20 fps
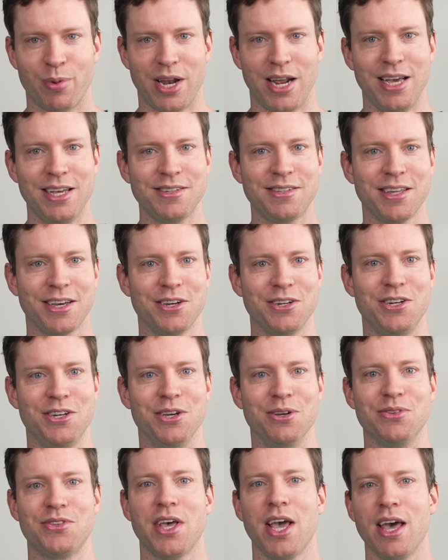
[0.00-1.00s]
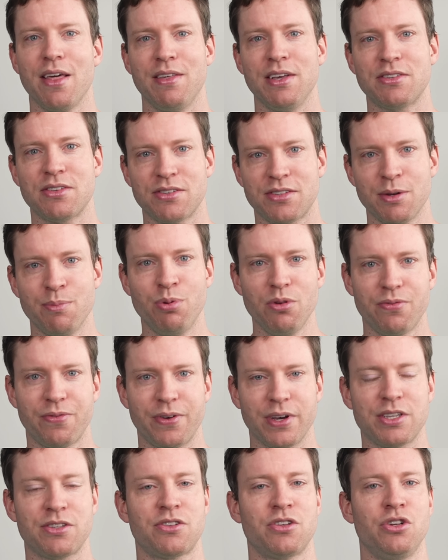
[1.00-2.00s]
But here's the good news. There's a simple
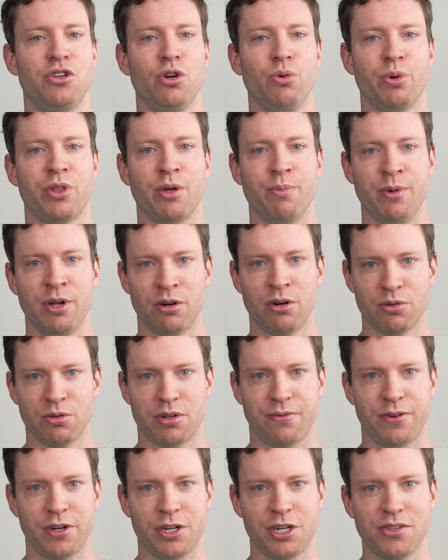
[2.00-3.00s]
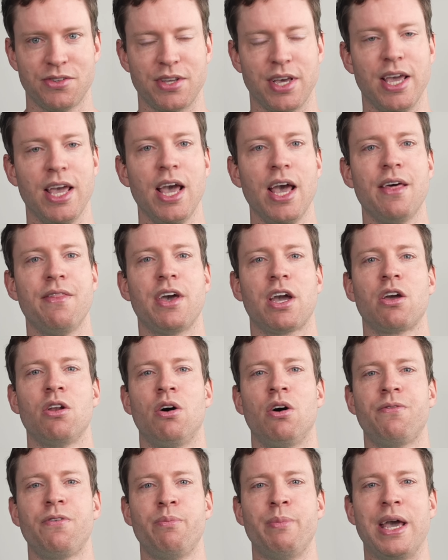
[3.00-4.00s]
fix to do with a mineral deficiency that can
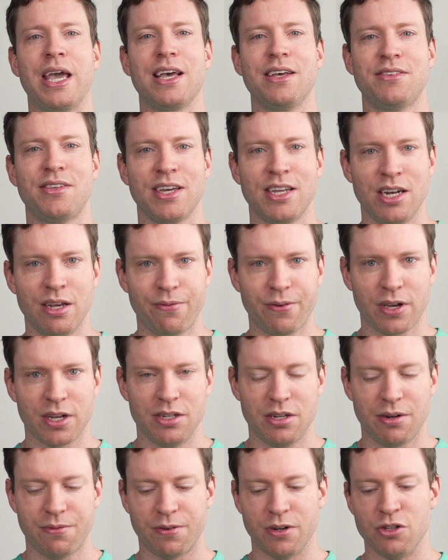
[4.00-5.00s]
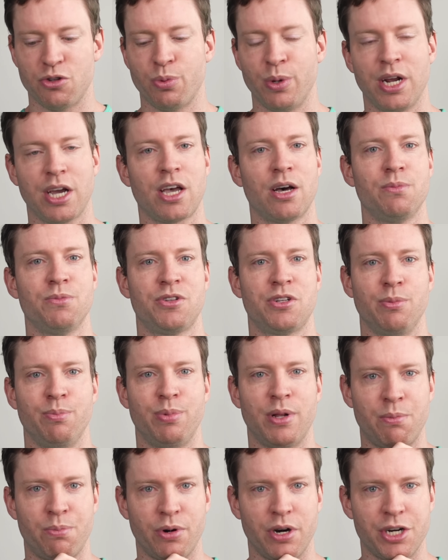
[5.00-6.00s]
often make a significant difference when it comes to
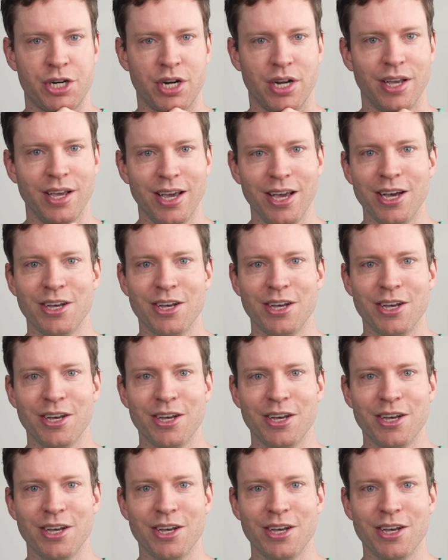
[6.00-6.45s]
blood pressure.